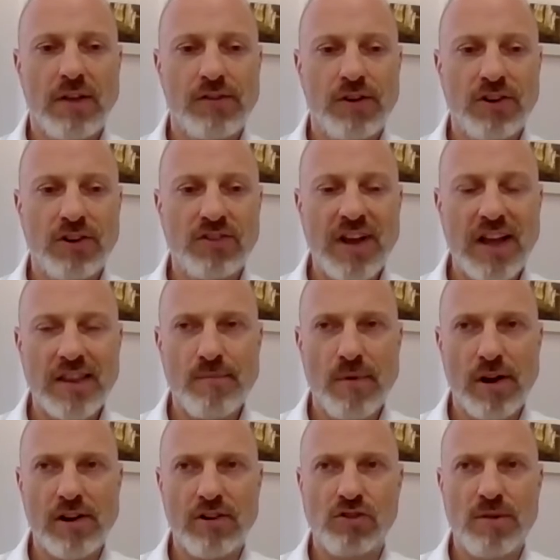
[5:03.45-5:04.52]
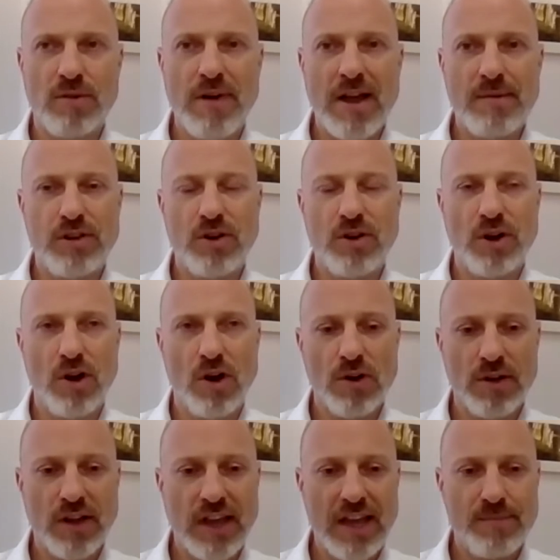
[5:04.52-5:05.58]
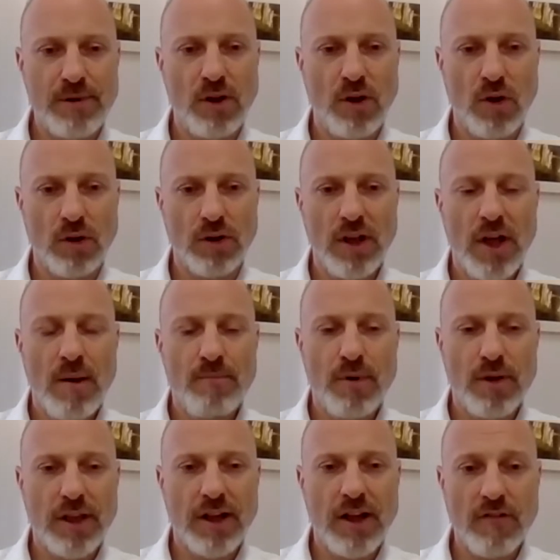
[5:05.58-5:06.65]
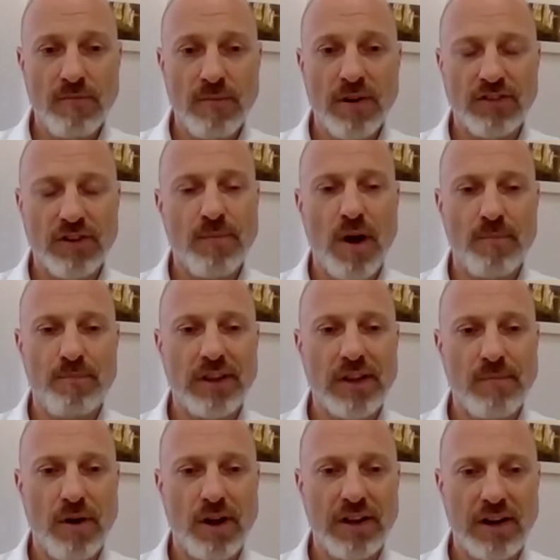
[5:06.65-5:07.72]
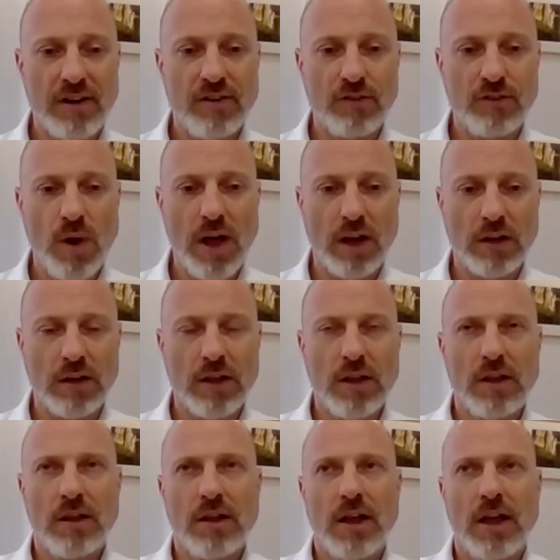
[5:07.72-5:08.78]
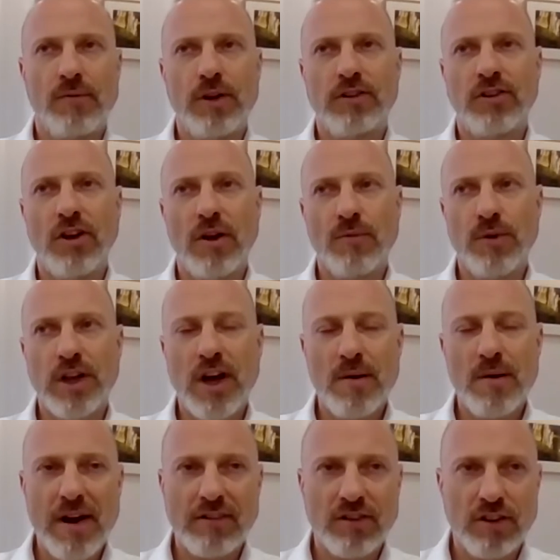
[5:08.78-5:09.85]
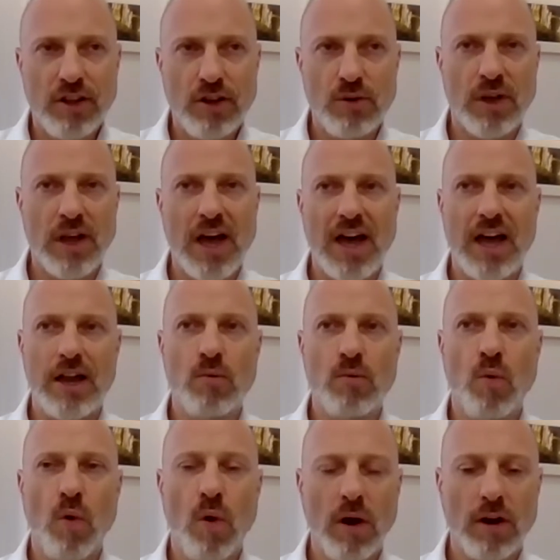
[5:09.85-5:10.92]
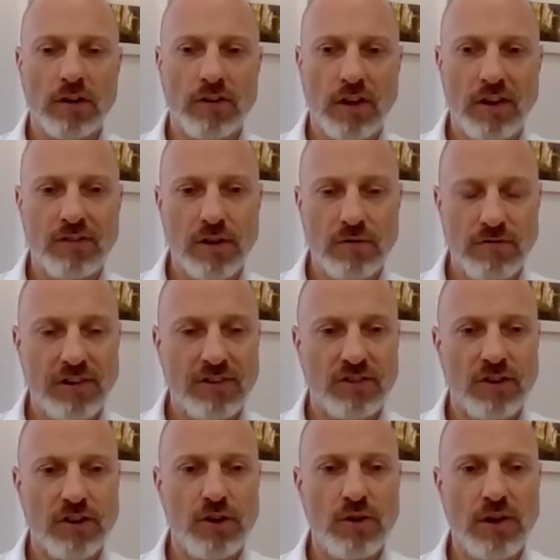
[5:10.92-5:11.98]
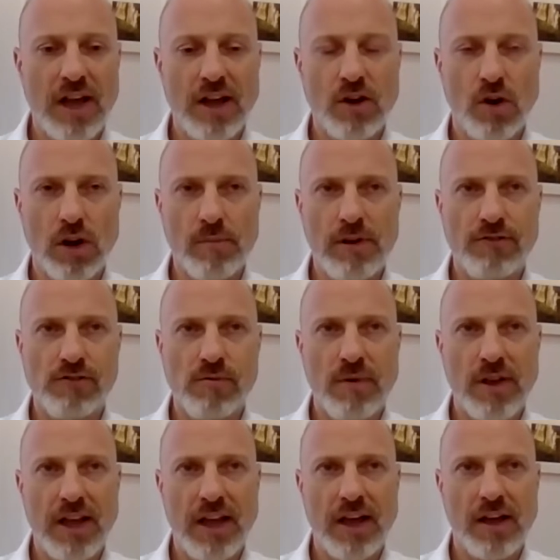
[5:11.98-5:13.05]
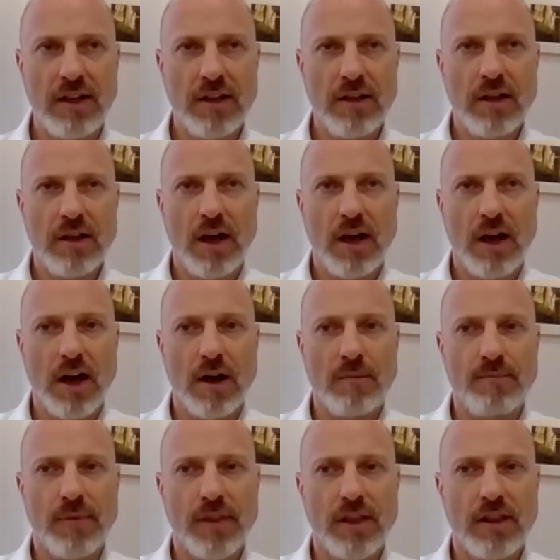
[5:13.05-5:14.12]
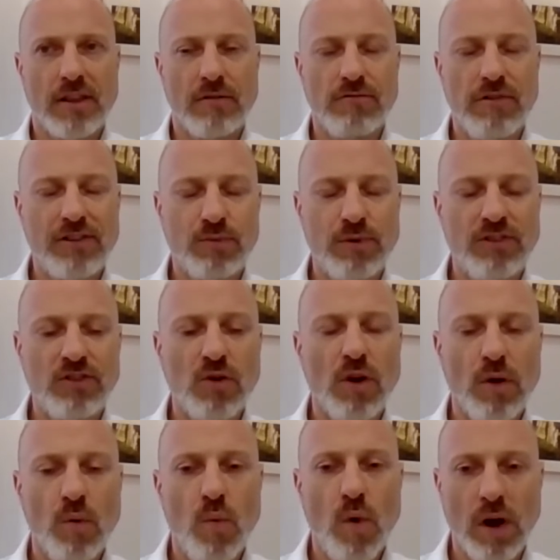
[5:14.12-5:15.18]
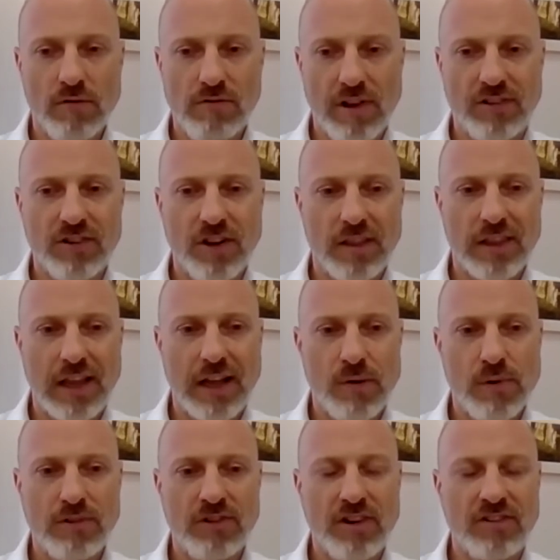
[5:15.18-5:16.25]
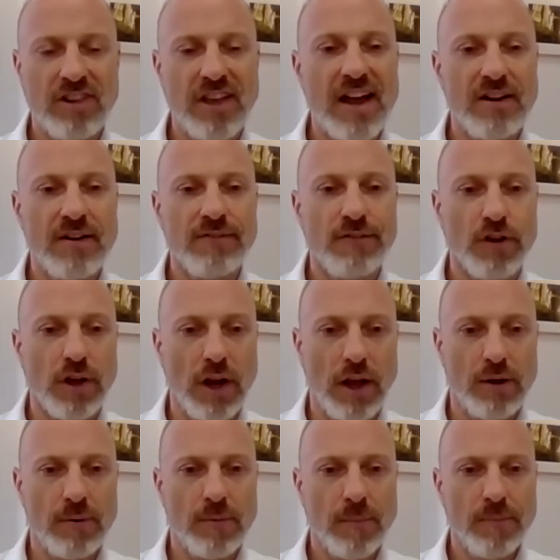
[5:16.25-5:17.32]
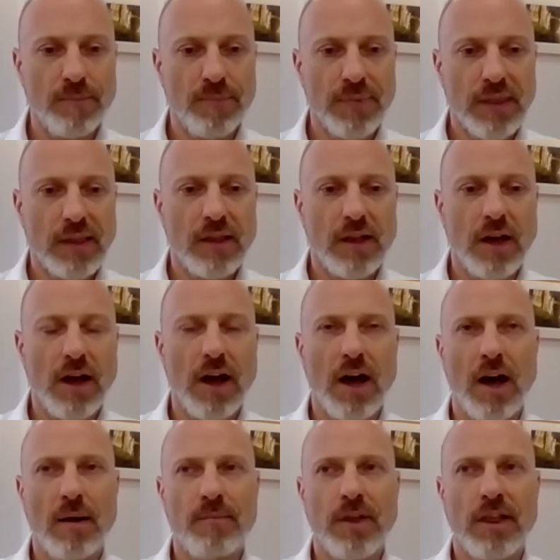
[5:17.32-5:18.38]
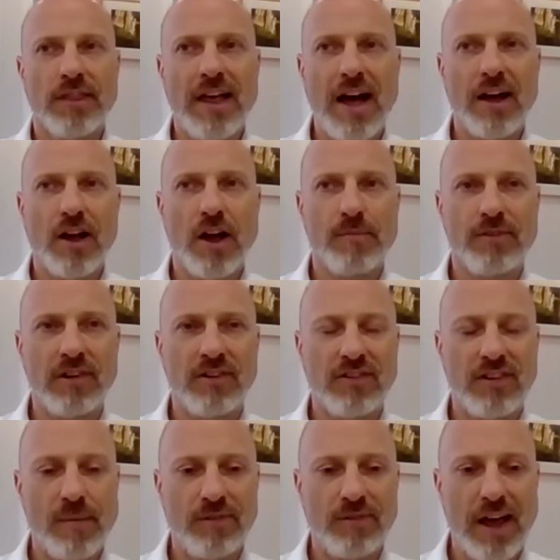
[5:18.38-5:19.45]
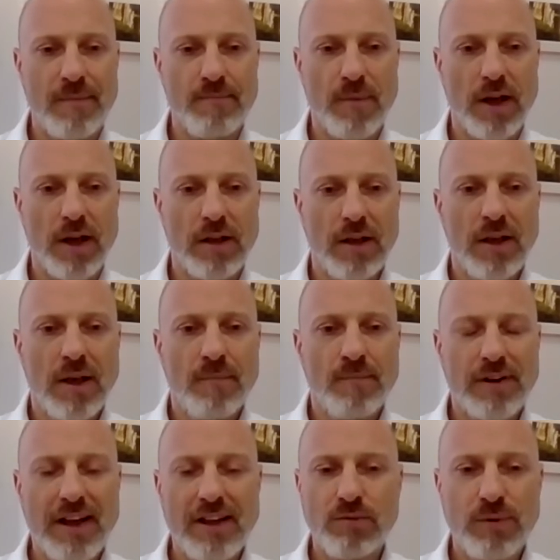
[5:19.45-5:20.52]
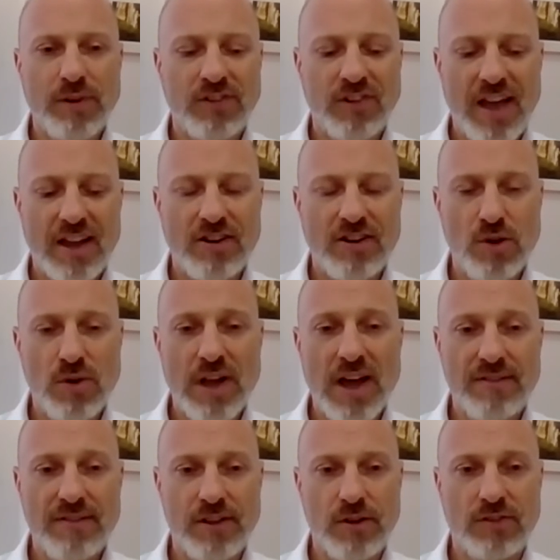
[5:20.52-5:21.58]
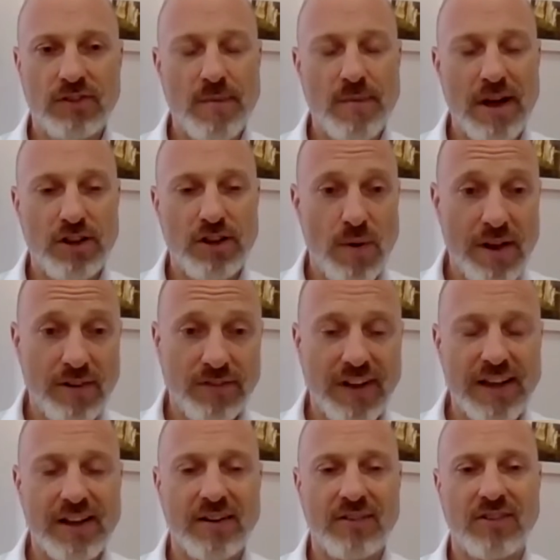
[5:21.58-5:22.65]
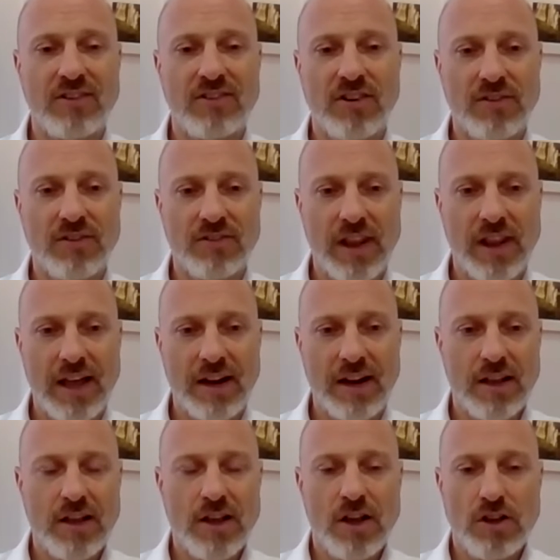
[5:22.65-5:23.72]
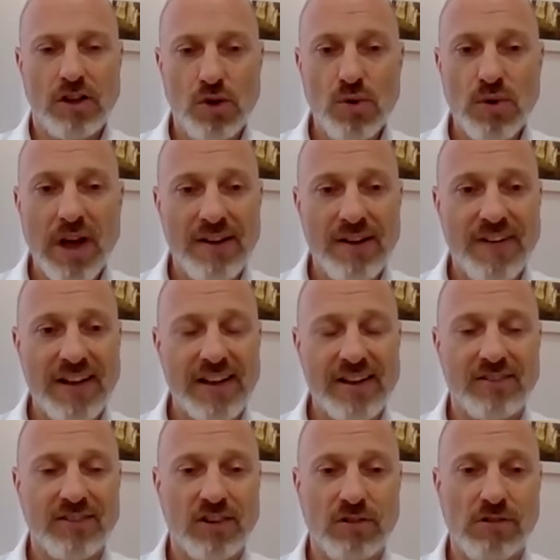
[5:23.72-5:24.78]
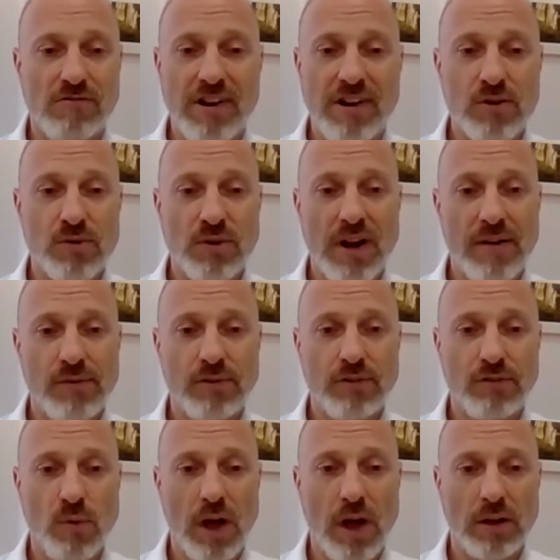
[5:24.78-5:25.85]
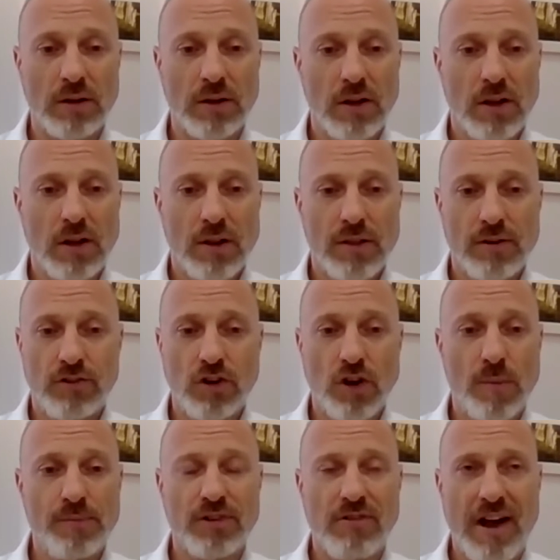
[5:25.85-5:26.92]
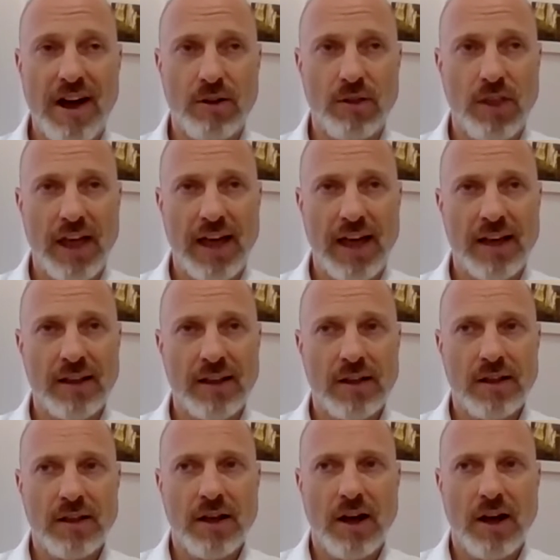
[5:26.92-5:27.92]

If you just had the monetary, maybe you could argue keep it on, but the governments are pumping the money in as well. Yeah. If we, t- if we come back to the UK, what is the risk to the UK economy from here? Um, the risk, we've still got the one risk, I think, which is the end of furlough. Mm. Um, that comes in September. But as we said, UK, you said about US vacancies just yes. then UK vacancies are at record levels as well. Yes. Jobs are out there.